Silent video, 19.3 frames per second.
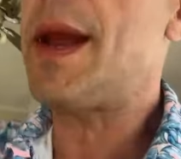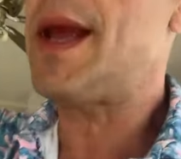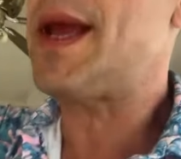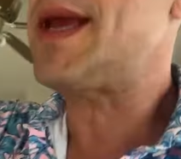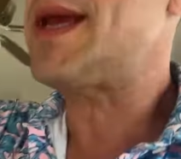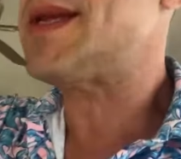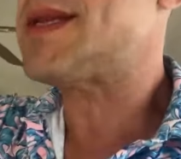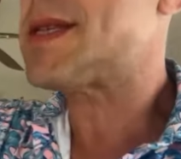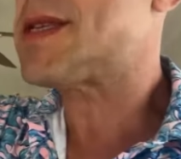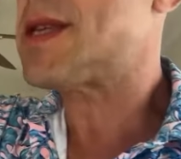
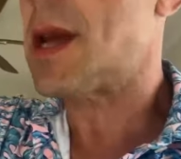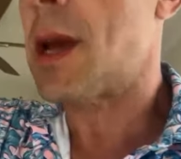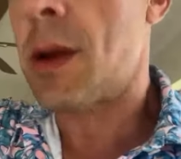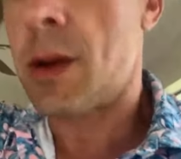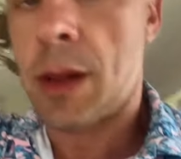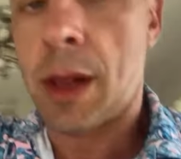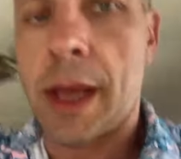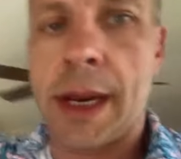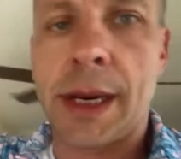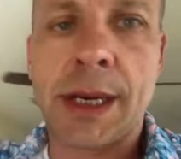it's
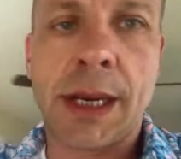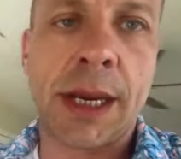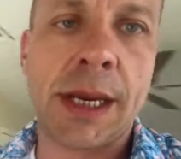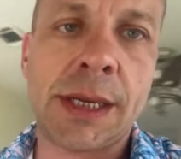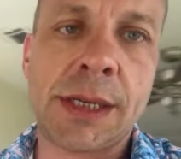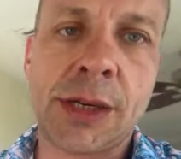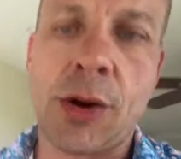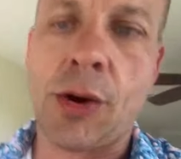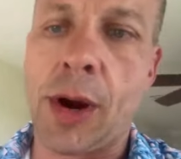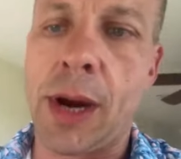it's
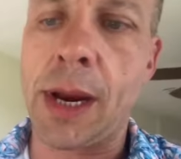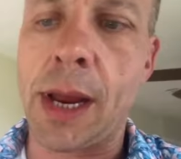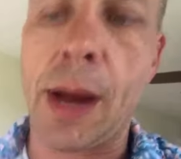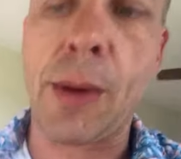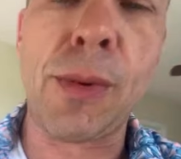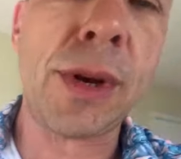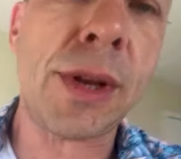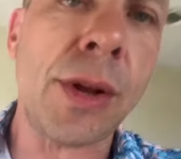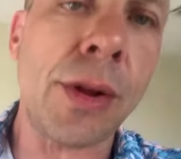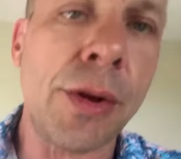crazy. I
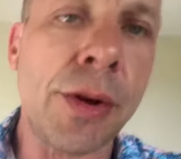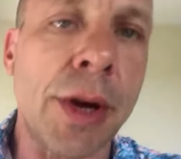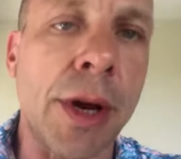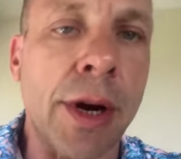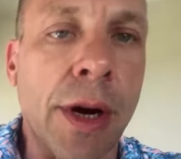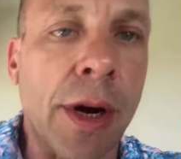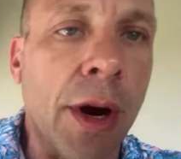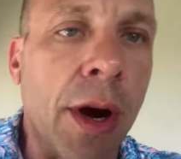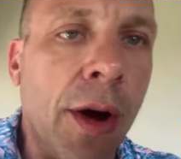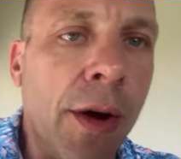went to look at a
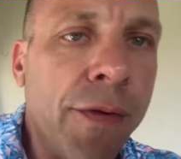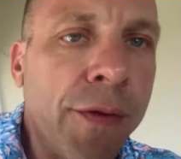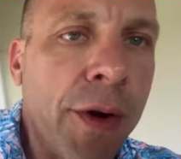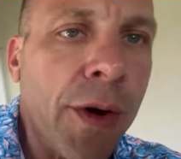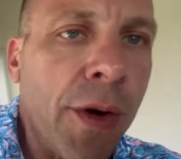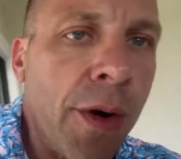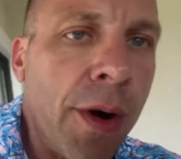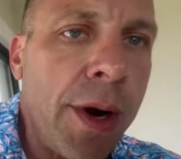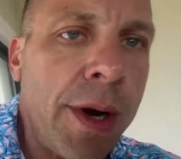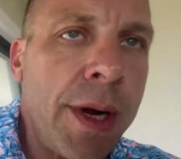golf
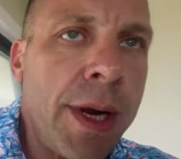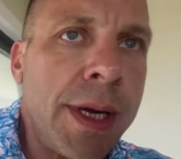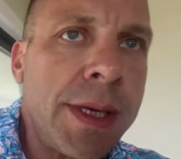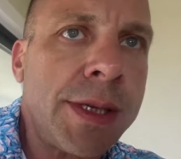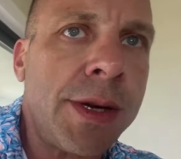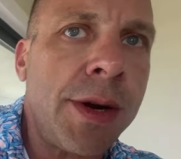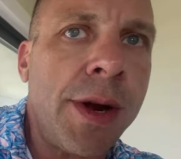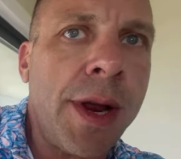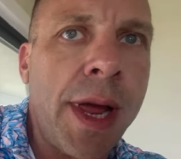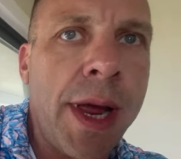
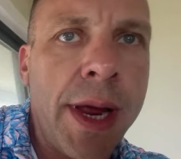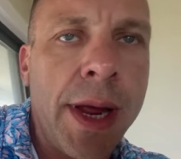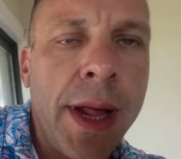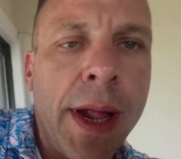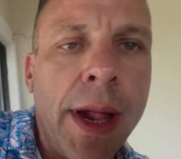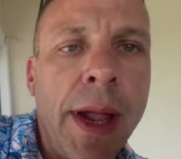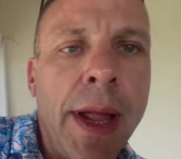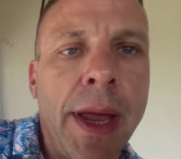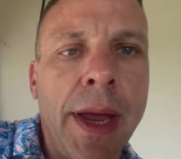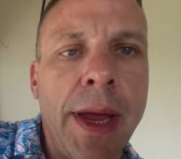
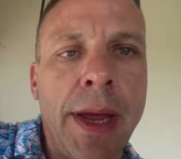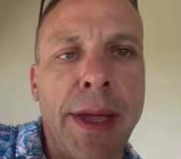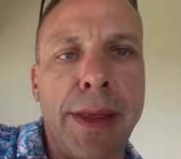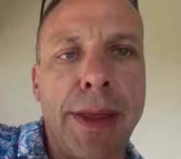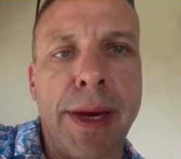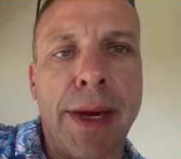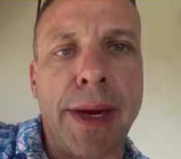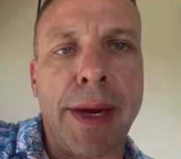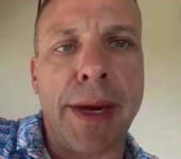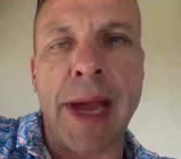
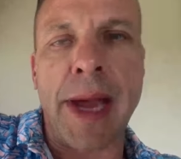cart